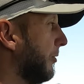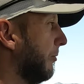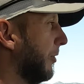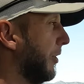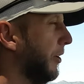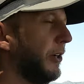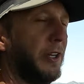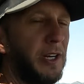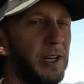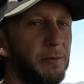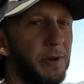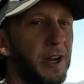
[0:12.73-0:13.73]
We're currently
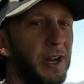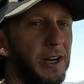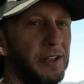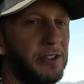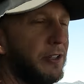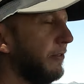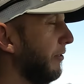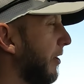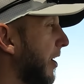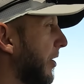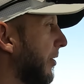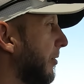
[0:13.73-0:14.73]
in my
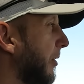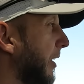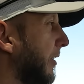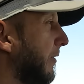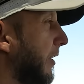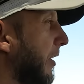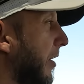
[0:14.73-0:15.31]
Silverado EV